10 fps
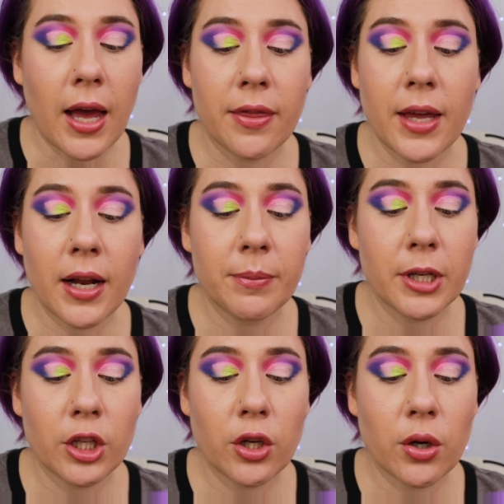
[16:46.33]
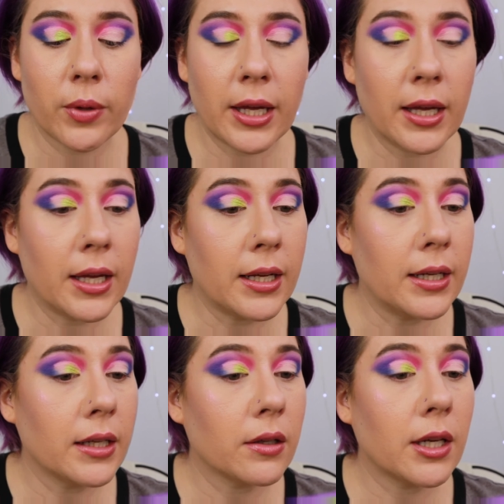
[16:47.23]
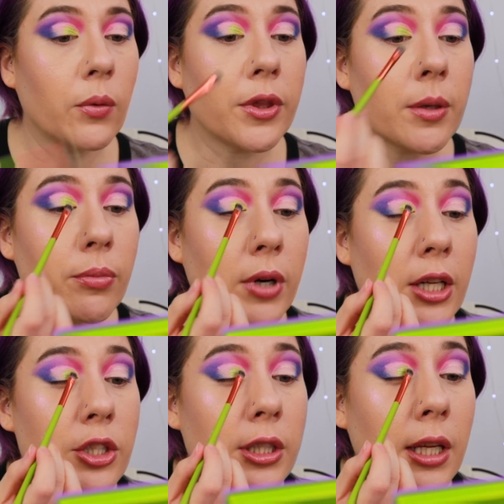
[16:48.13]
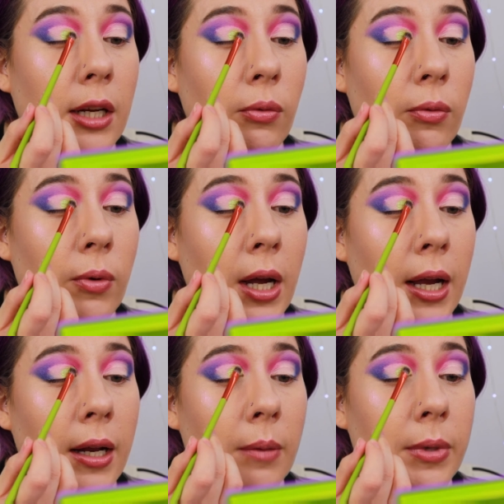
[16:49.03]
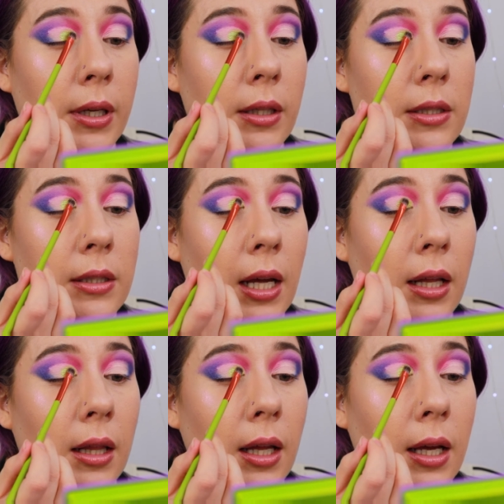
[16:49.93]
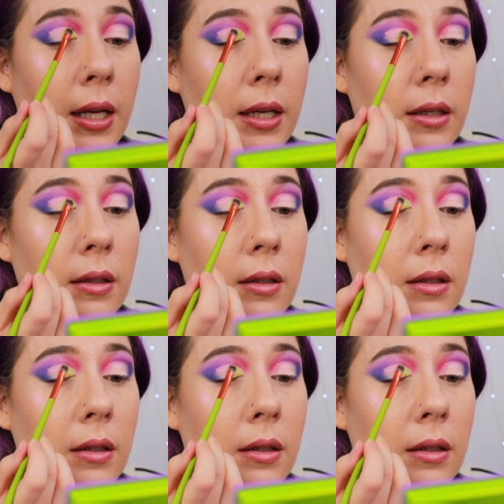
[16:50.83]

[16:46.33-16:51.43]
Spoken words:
And then I'm going to go in with the brush to get right up against that line.